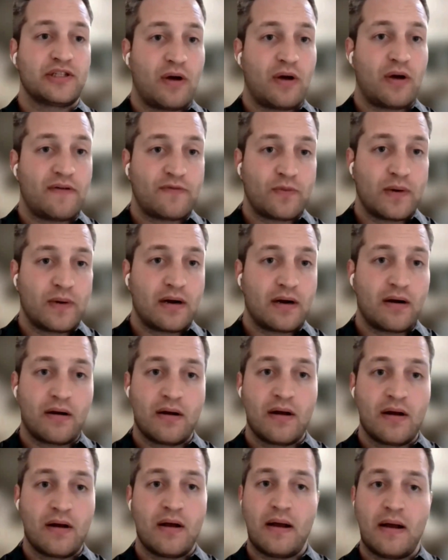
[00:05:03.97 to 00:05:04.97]

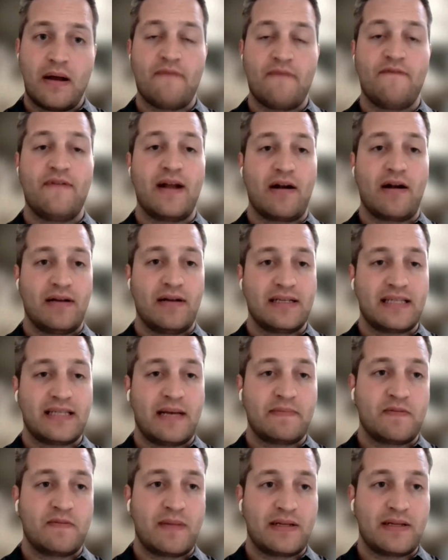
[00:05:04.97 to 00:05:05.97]
software, various
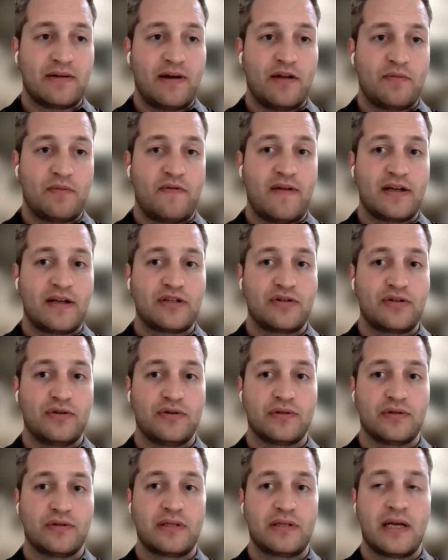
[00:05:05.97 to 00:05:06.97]
types of mental health
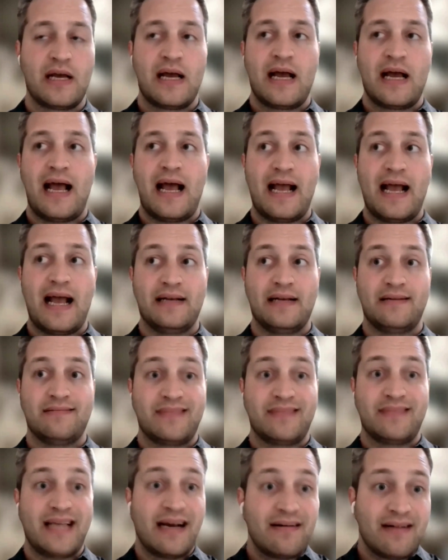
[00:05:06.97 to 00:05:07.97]
professionals, and
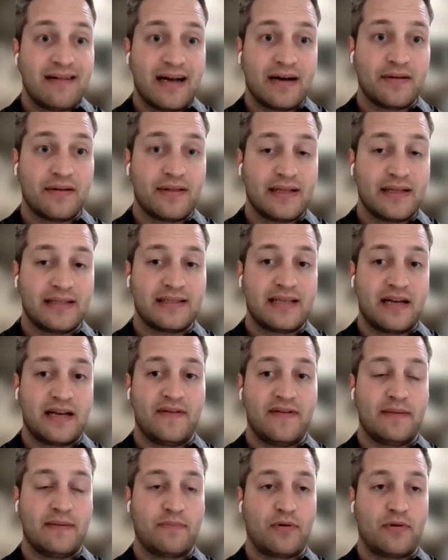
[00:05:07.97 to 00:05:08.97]
telehealth instead
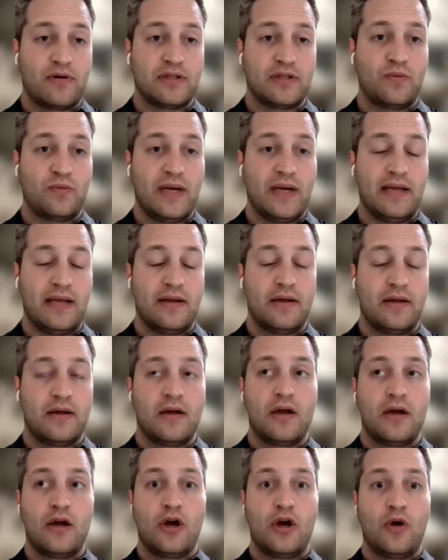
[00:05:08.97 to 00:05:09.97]
of in-person wait,
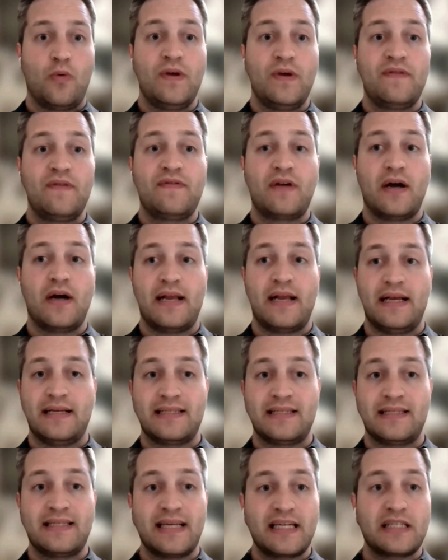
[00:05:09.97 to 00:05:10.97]
we've cut a
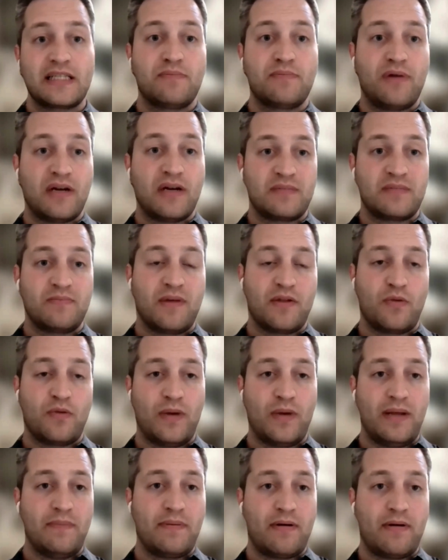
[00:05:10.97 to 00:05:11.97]
6+ month
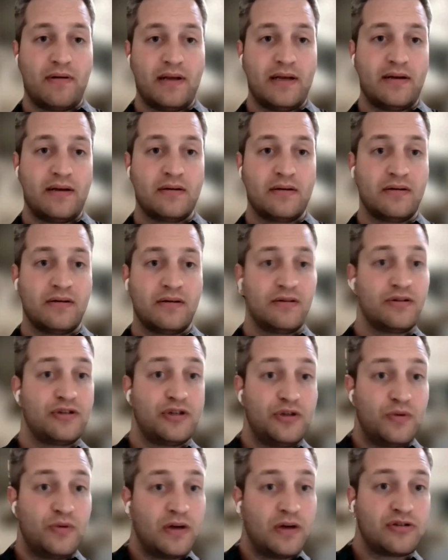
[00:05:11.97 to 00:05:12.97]
wait period,
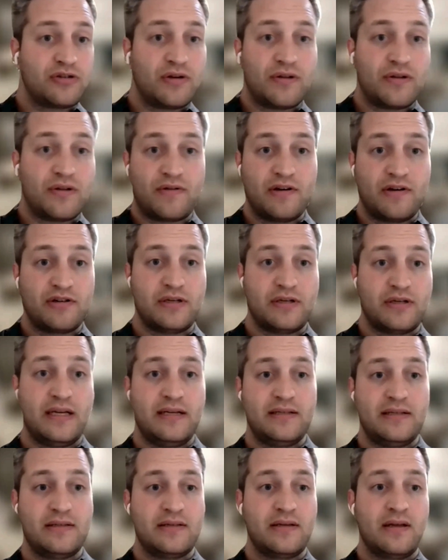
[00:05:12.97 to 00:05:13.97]
200, 300
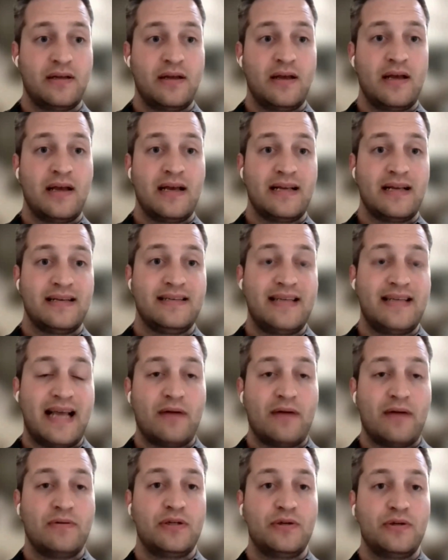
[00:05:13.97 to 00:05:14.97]
days,
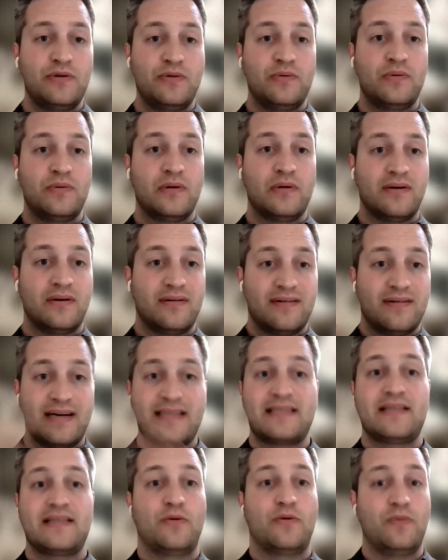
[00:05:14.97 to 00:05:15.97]
down to
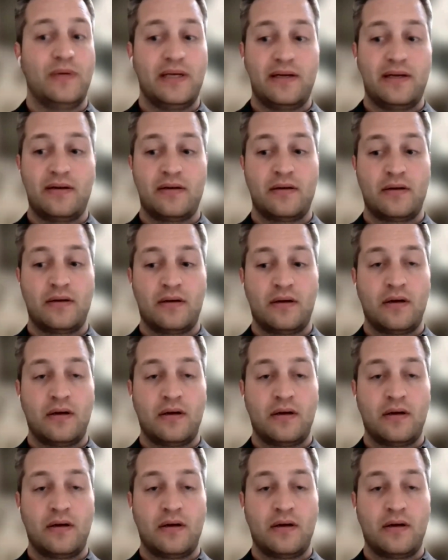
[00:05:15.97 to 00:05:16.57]
less than a week.